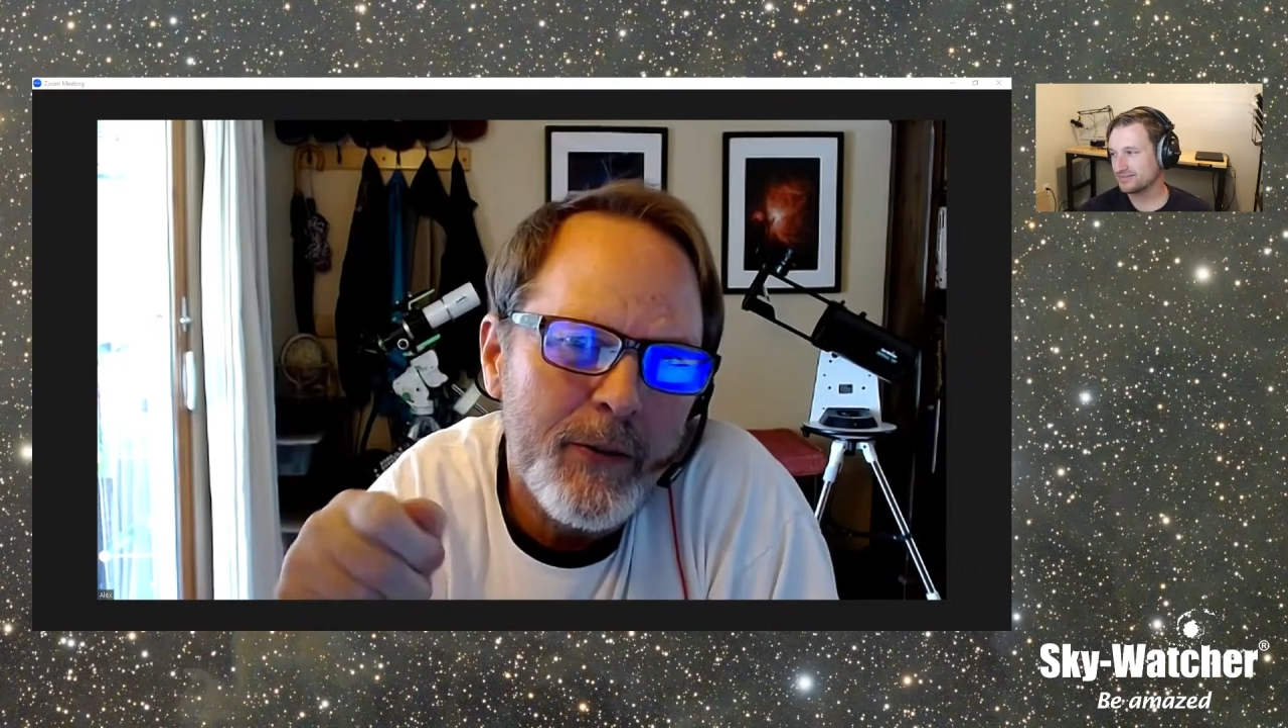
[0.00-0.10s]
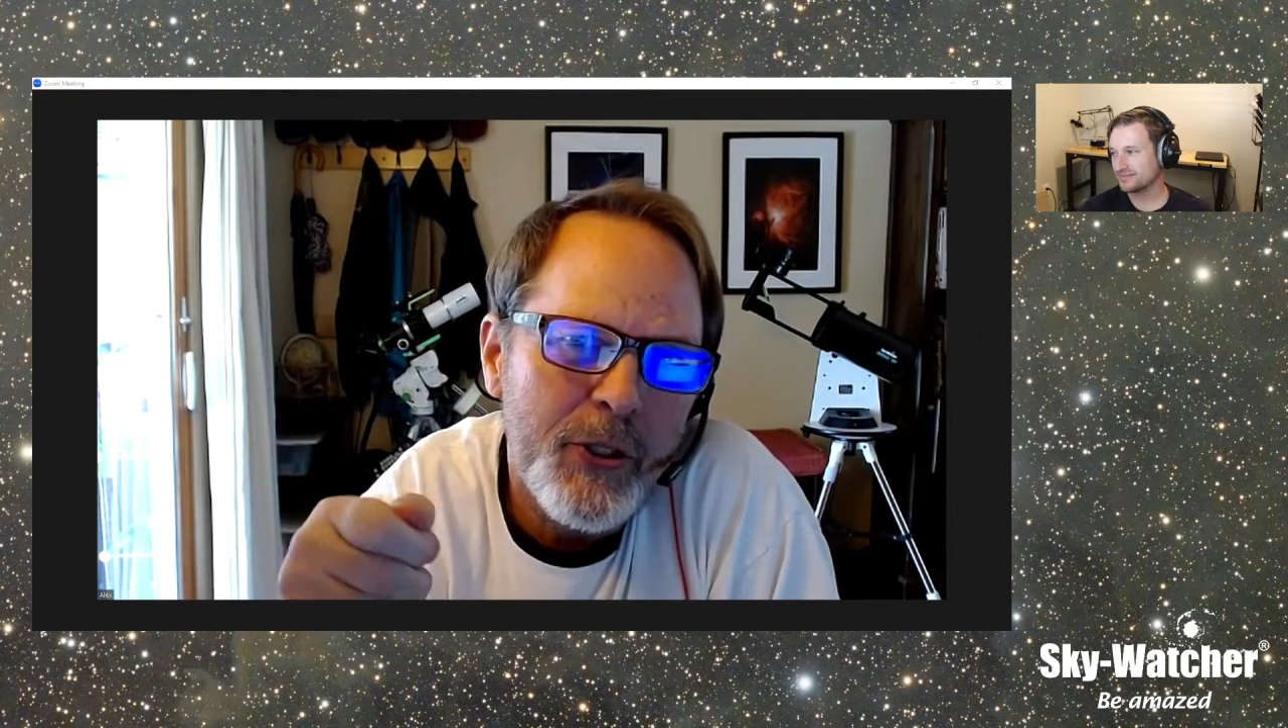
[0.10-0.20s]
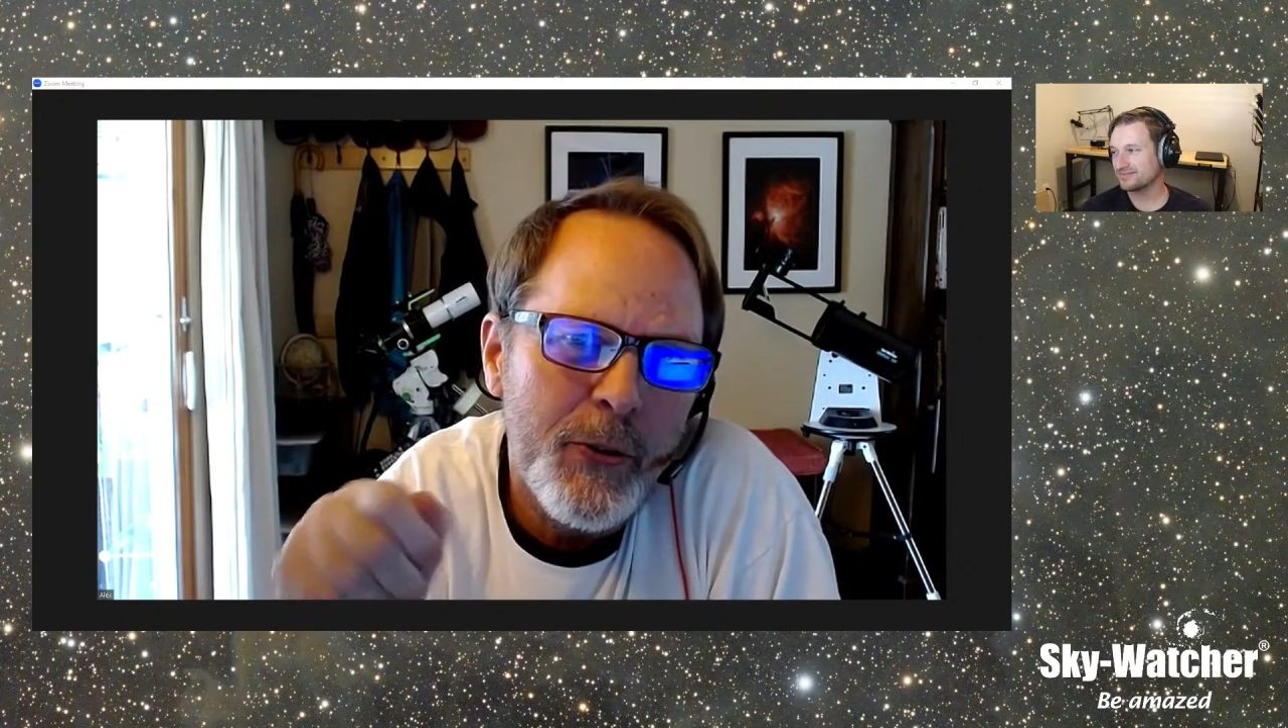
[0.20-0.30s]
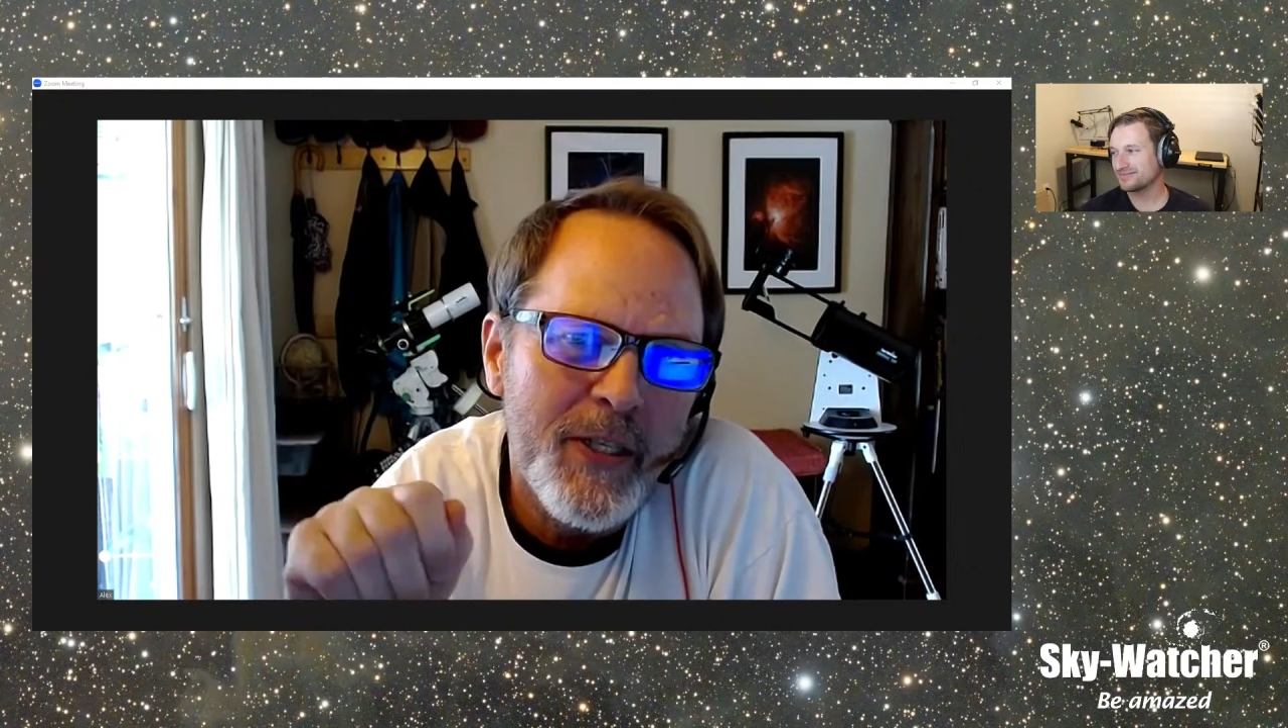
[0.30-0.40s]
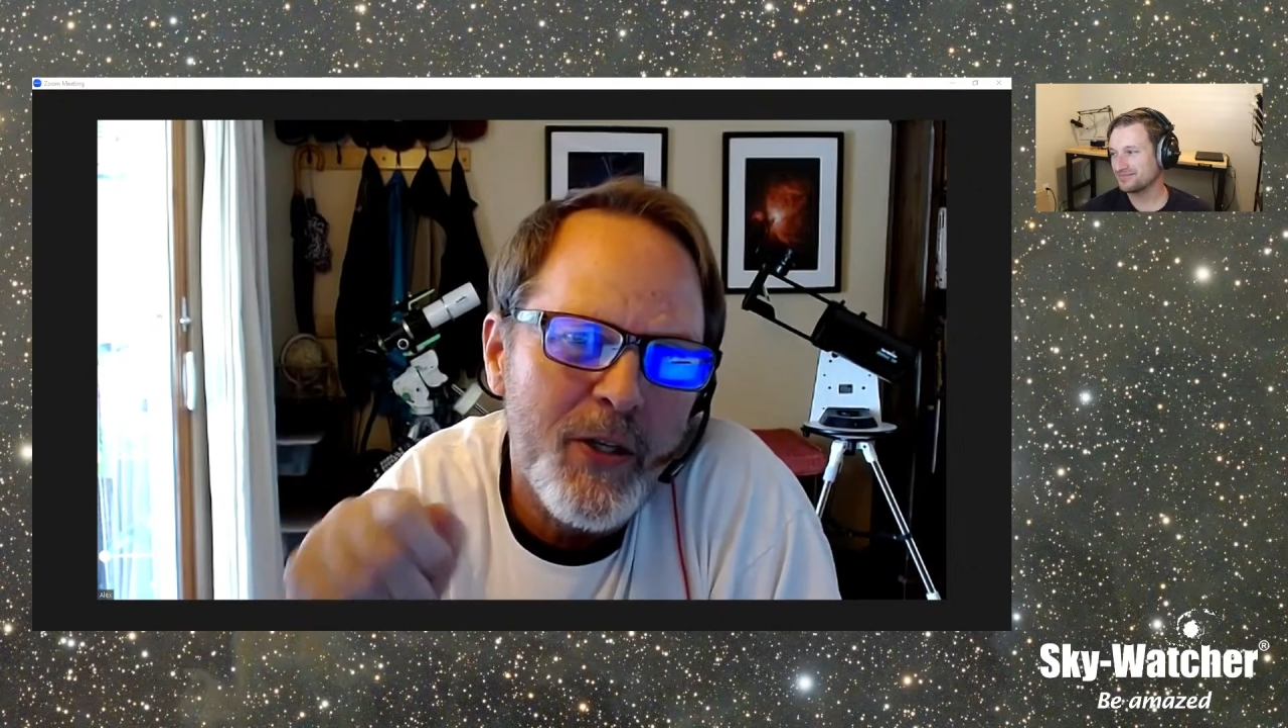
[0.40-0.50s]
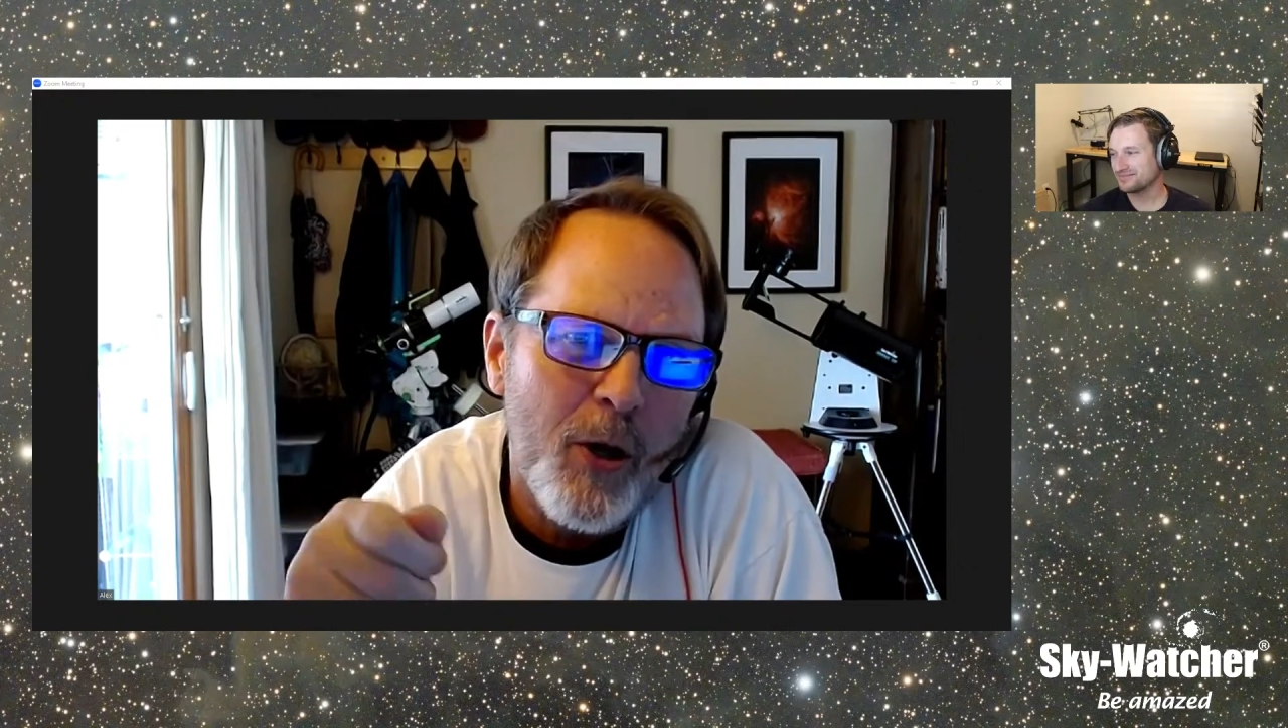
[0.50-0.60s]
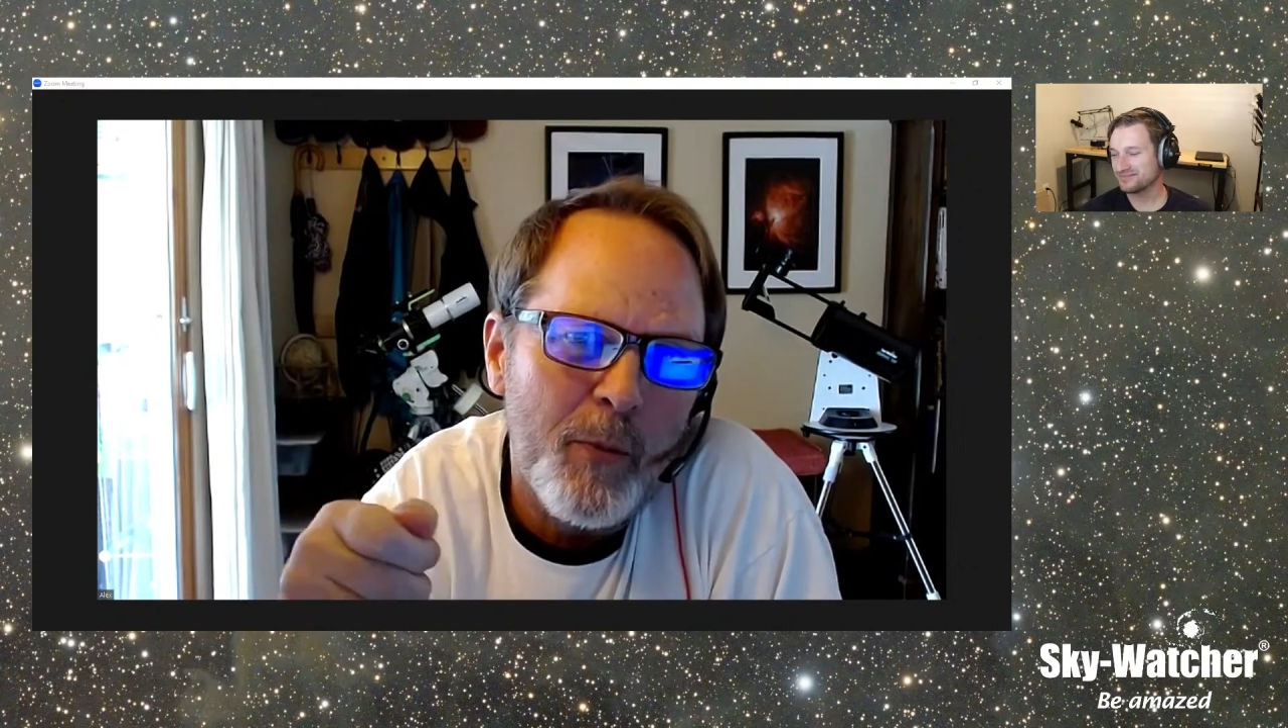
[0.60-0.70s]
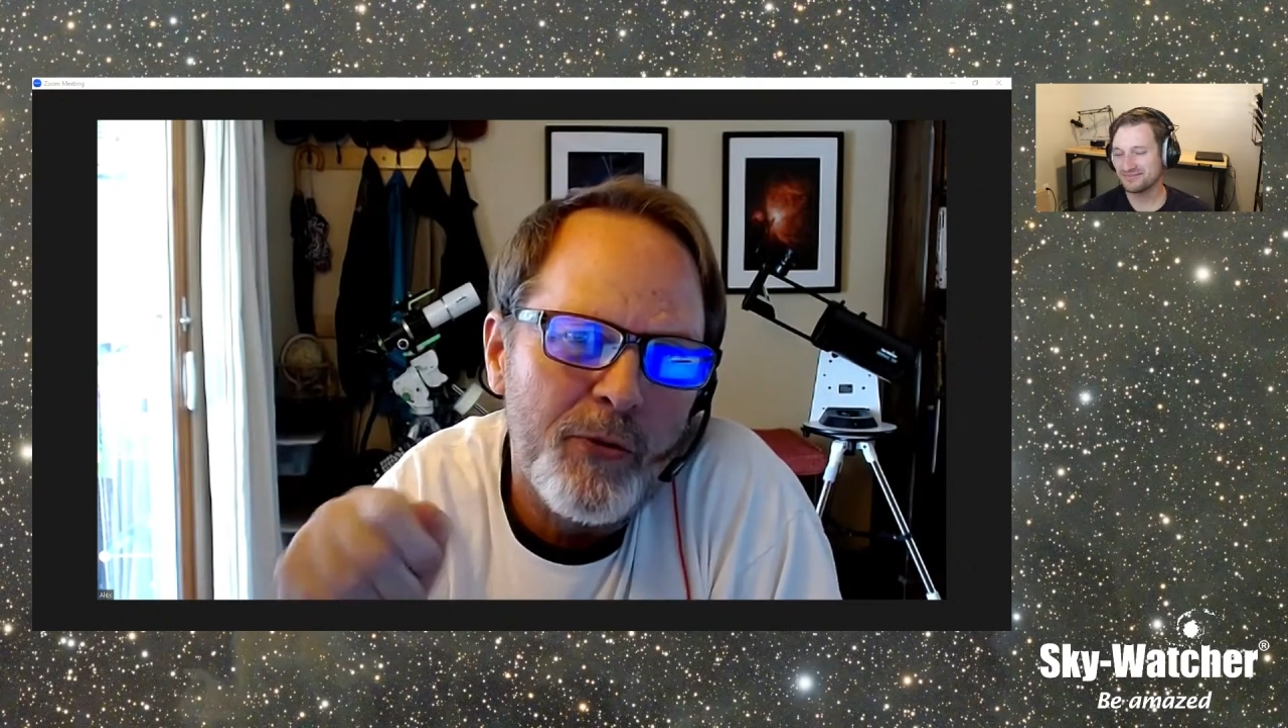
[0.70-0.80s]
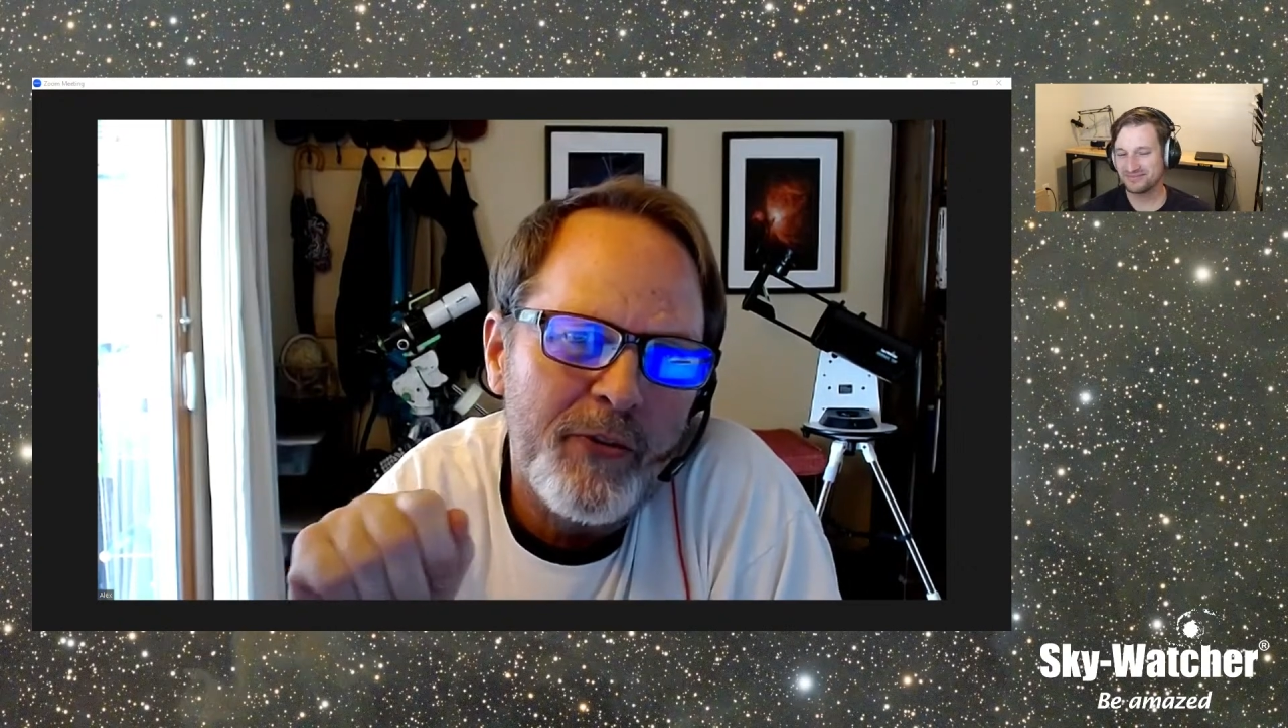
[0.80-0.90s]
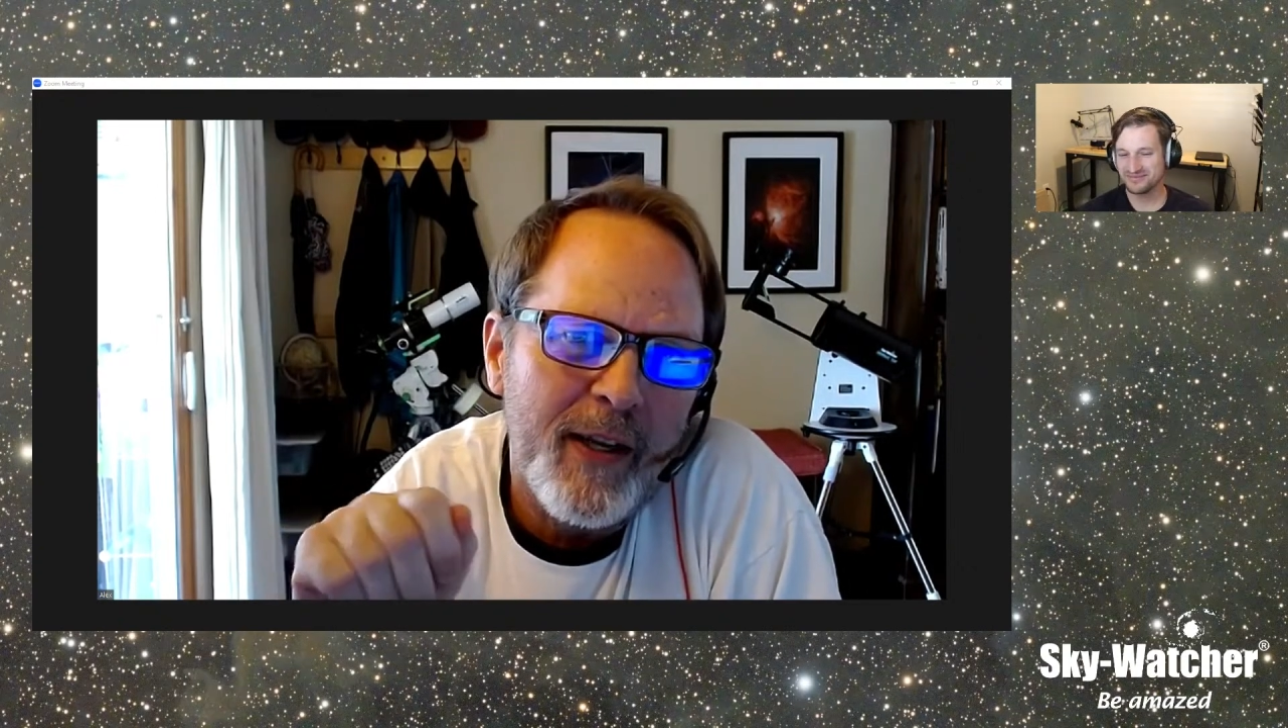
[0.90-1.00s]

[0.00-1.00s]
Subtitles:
Tuning's almost